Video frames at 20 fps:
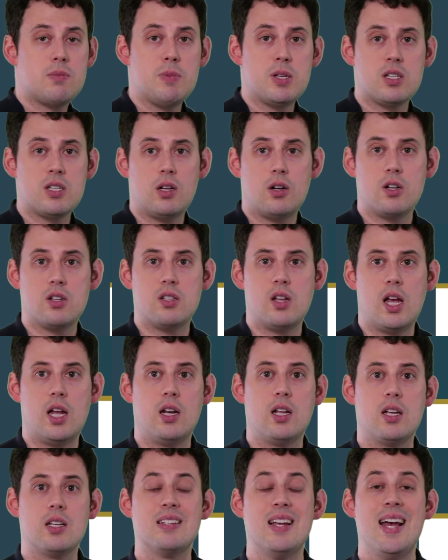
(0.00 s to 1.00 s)

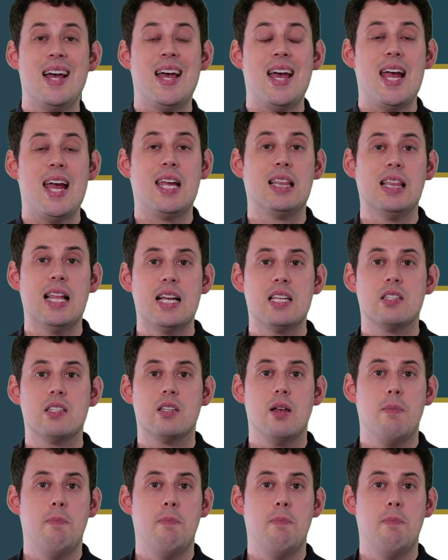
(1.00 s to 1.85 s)
misunderstandings and less